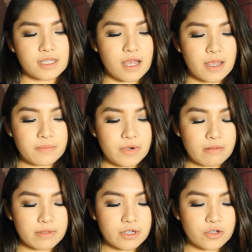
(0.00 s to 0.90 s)
I'm
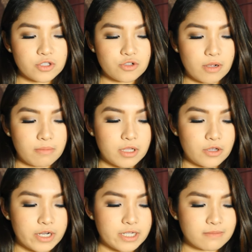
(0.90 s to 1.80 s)
probably going to
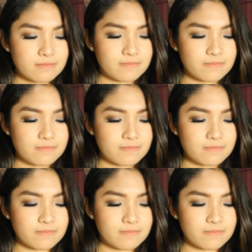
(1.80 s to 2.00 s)
upload it